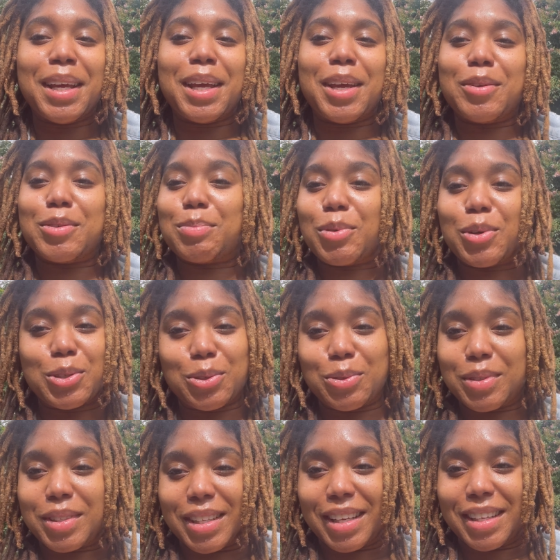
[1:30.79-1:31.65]
He was born
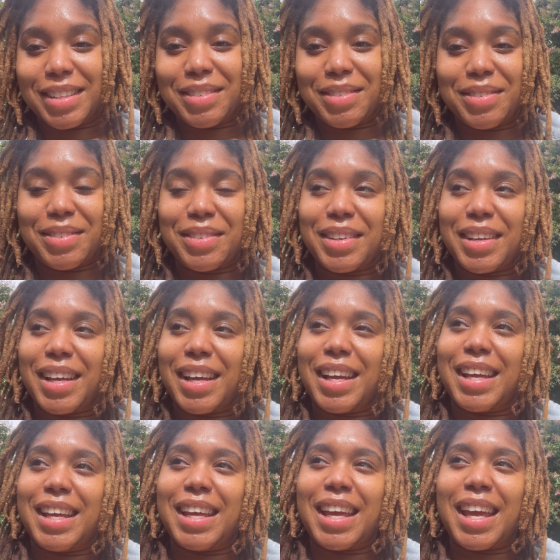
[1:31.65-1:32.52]
June 10th.
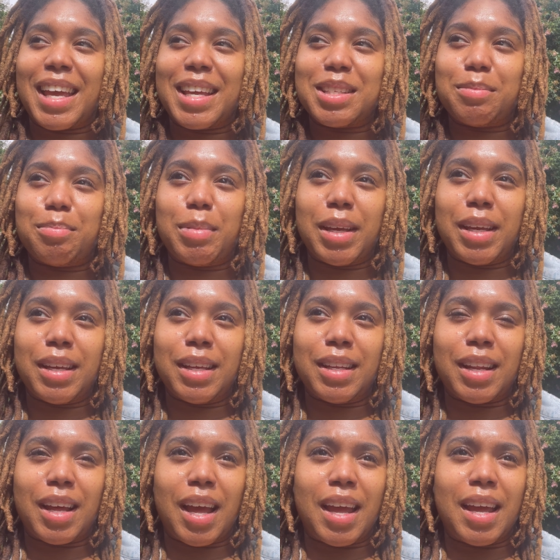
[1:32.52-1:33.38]
It has
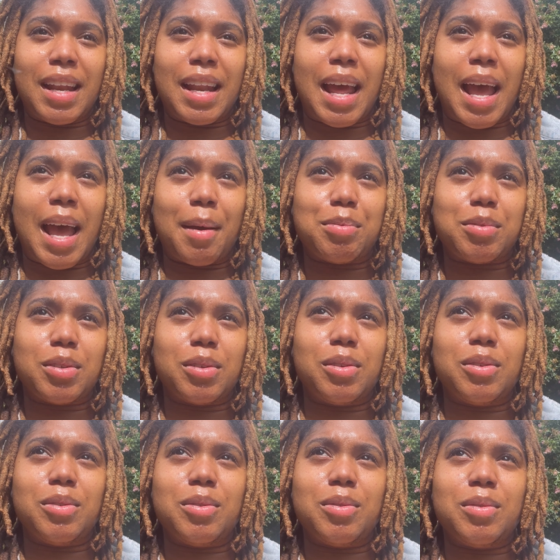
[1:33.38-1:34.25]
been an
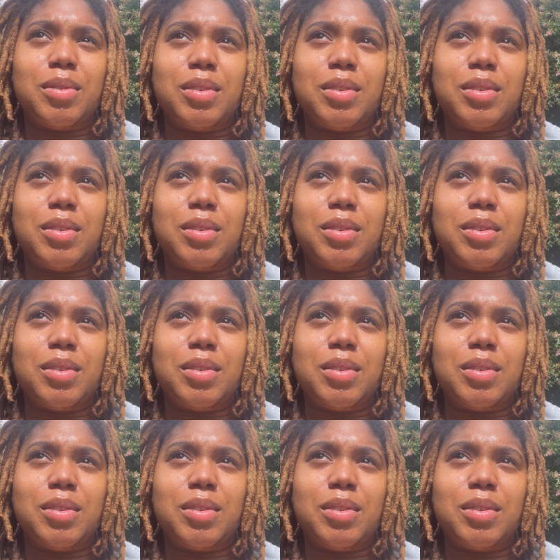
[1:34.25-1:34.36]
absolute